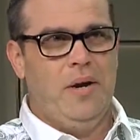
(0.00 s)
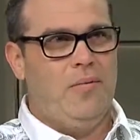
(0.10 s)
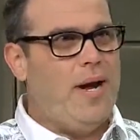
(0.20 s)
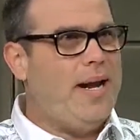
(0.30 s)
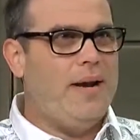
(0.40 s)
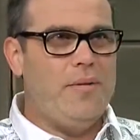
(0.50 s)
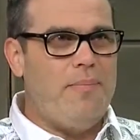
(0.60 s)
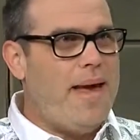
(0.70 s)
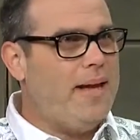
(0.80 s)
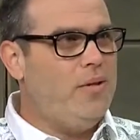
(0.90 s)
right out of the
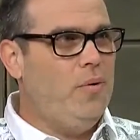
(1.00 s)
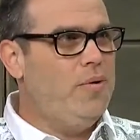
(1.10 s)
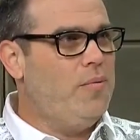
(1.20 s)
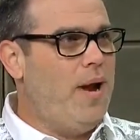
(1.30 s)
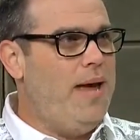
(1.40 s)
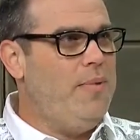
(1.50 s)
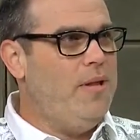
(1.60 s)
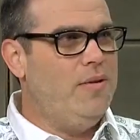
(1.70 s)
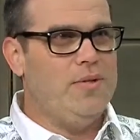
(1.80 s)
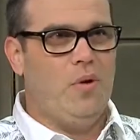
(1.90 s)
back door of the Ryman,
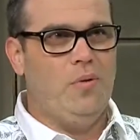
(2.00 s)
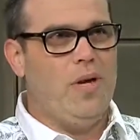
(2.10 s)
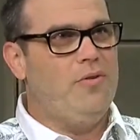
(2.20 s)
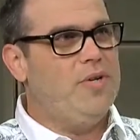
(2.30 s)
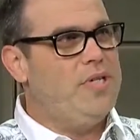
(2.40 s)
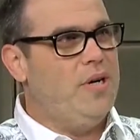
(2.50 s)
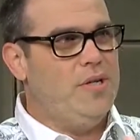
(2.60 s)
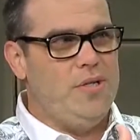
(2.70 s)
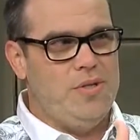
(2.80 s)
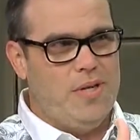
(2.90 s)
those old country
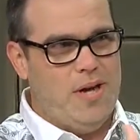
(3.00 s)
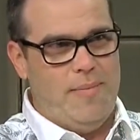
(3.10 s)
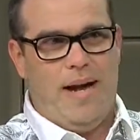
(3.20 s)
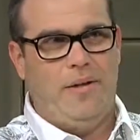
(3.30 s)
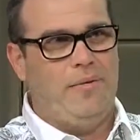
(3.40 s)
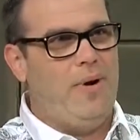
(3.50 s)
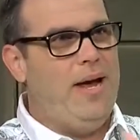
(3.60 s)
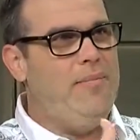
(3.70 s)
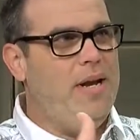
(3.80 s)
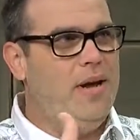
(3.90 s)
stars used to come out of the
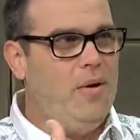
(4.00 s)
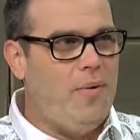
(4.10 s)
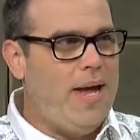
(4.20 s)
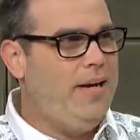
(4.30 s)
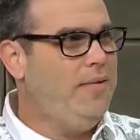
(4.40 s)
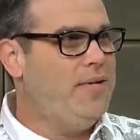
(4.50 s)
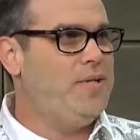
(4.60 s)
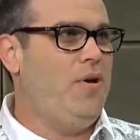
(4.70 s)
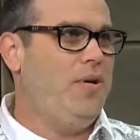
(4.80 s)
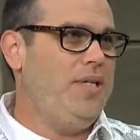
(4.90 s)
Ryman and go right into
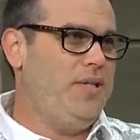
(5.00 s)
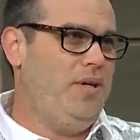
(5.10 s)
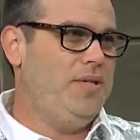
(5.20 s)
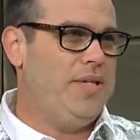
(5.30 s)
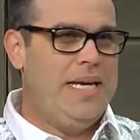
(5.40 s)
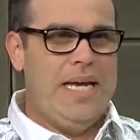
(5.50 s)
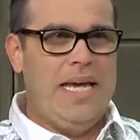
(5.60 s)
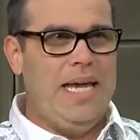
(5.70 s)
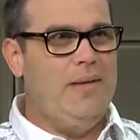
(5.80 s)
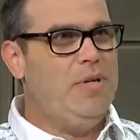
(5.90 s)
those honky tonks mm-hmm.
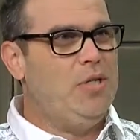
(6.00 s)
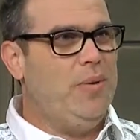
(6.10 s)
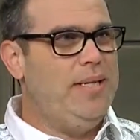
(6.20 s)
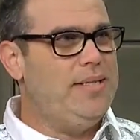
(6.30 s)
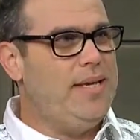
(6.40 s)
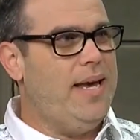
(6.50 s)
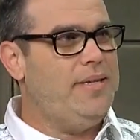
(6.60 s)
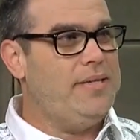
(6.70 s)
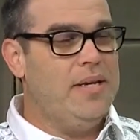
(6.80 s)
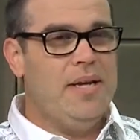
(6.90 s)
in between
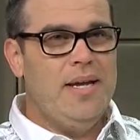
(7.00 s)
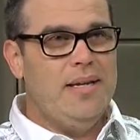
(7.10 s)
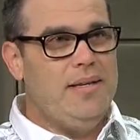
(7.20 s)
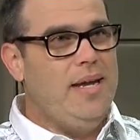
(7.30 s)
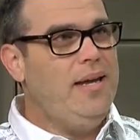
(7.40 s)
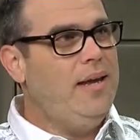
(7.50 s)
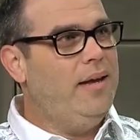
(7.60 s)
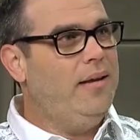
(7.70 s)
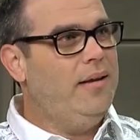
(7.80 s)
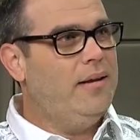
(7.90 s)
sets.
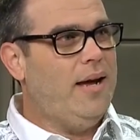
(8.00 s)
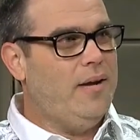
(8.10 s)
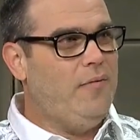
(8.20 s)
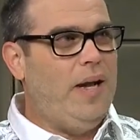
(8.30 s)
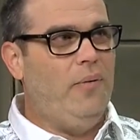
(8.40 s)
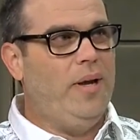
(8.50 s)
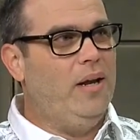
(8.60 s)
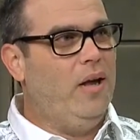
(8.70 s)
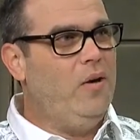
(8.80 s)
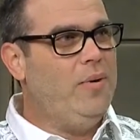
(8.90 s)
Deacon, kind of following
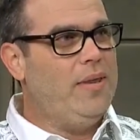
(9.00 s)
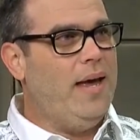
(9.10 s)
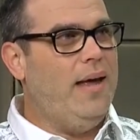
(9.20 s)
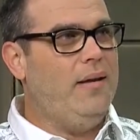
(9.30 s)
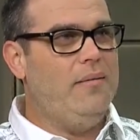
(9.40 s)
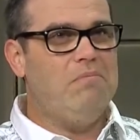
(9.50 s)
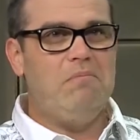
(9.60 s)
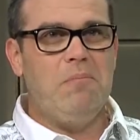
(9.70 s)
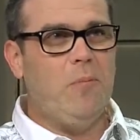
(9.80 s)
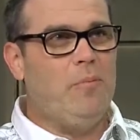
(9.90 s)
along with that,
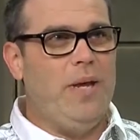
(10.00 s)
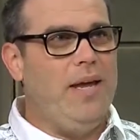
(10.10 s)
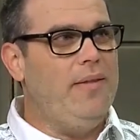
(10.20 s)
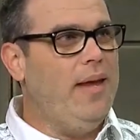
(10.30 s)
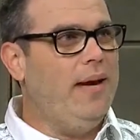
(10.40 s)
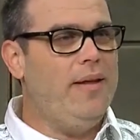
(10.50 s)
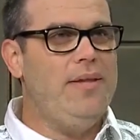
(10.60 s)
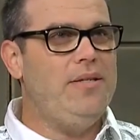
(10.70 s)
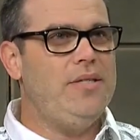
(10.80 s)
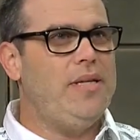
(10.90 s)
be in there and
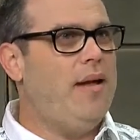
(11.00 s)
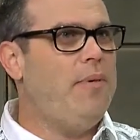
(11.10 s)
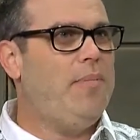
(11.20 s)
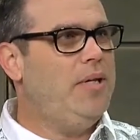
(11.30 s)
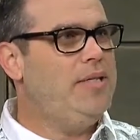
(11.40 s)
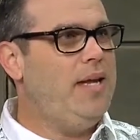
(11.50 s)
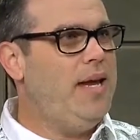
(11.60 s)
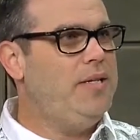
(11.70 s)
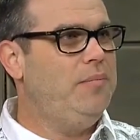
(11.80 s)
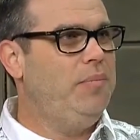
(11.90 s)
then just hop up on
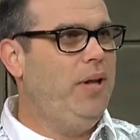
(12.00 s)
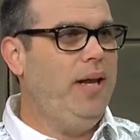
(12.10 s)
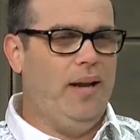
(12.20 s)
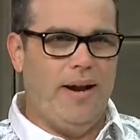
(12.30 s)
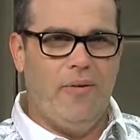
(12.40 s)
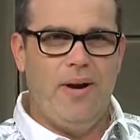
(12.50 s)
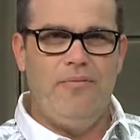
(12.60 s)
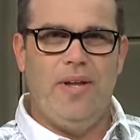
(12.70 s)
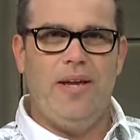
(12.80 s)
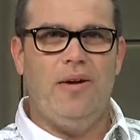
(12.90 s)
stage and play. A lot of great
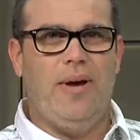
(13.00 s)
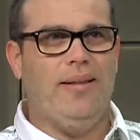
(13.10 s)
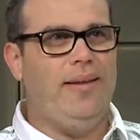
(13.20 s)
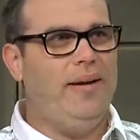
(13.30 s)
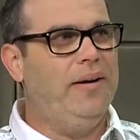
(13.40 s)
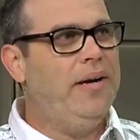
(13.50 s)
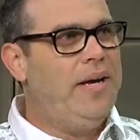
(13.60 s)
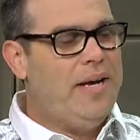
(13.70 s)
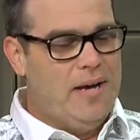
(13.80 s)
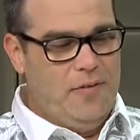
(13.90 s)
video out there mm
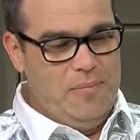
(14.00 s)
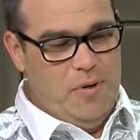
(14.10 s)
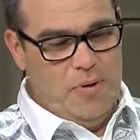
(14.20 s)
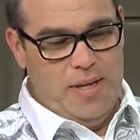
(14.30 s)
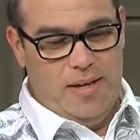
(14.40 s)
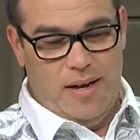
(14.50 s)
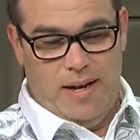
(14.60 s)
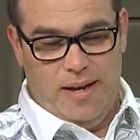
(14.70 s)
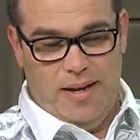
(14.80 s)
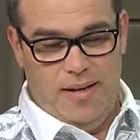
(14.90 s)
-hmm. of him doing that.
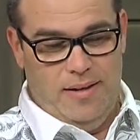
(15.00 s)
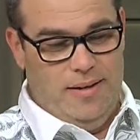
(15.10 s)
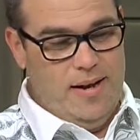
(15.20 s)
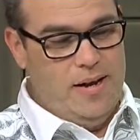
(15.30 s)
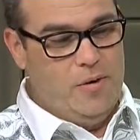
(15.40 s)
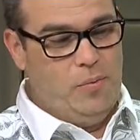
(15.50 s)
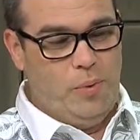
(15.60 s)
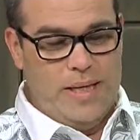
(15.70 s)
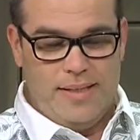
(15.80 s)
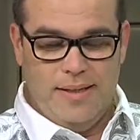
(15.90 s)
Uh, he did it
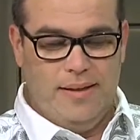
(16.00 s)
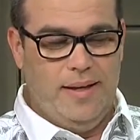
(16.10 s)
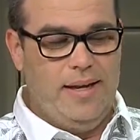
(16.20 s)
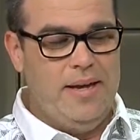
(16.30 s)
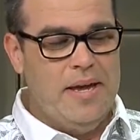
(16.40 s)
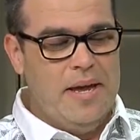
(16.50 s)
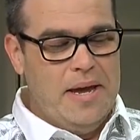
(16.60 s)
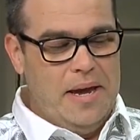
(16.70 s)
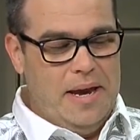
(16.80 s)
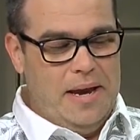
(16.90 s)
recently.
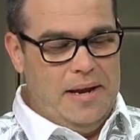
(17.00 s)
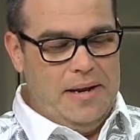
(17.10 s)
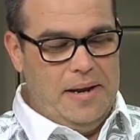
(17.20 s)
And,